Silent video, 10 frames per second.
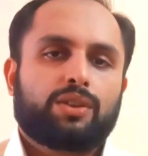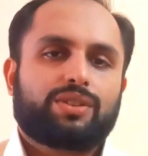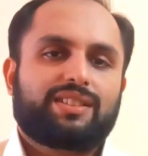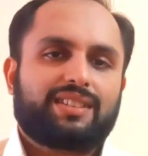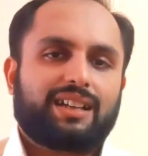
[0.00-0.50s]

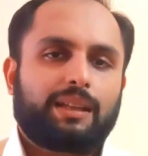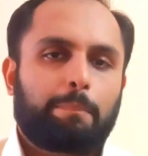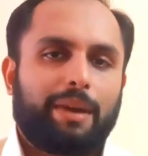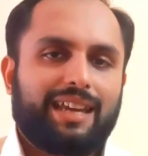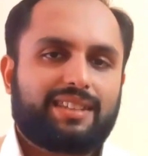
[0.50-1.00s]
So these are the
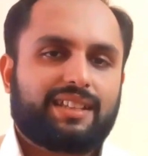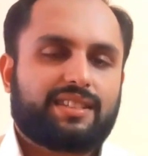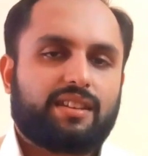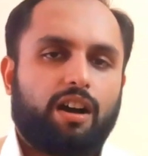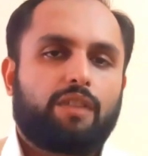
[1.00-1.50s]
basics
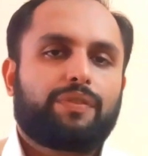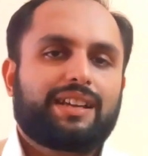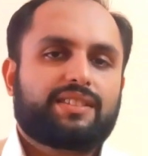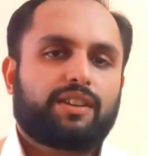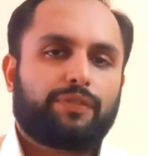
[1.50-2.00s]
of
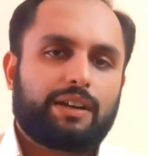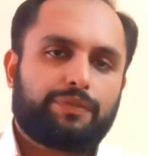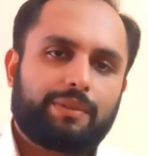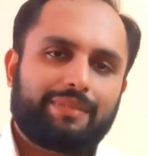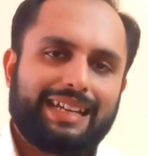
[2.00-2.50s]
raising fund
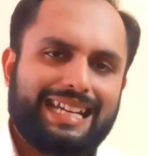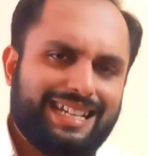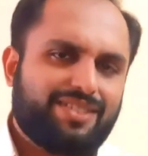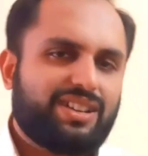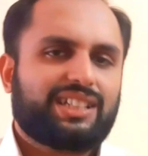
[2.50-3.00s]
from
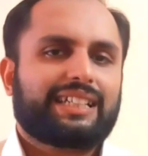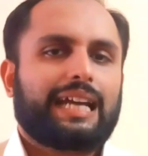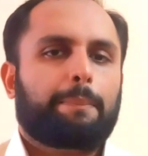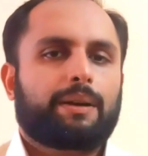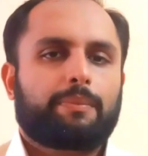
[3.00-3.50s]
international
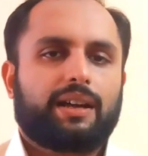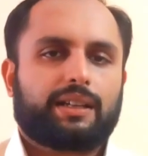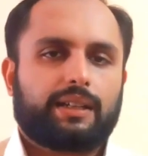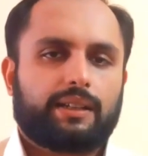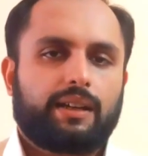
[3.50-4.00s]
capital
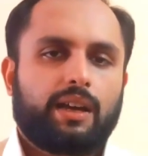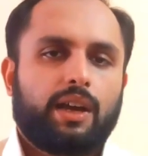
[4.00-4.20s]
market.